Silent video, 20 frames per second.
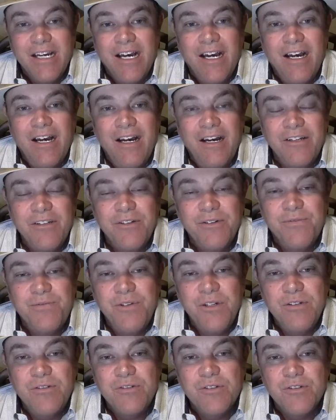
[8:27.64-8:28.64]
on your
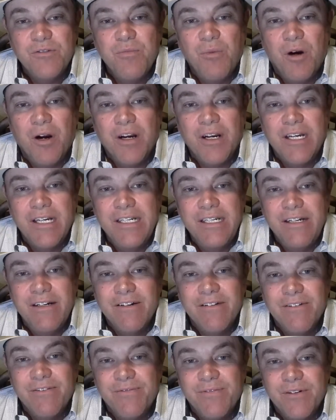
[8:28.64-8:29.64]
futures market
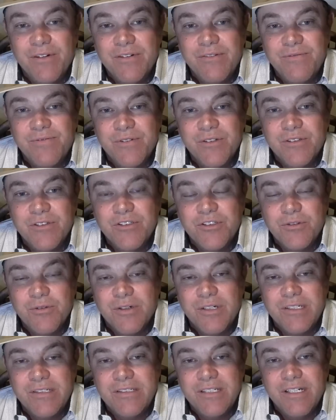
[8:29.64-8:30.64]
here for
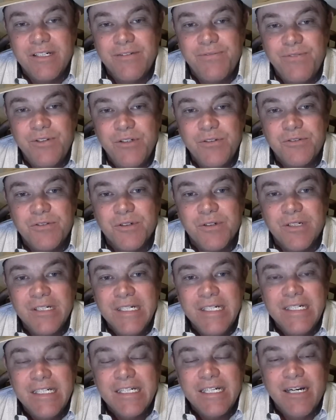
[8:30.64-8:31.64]
short future
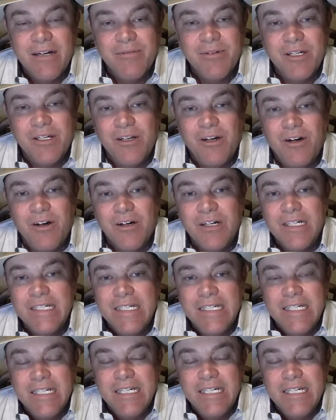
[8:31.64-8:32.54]
coming along.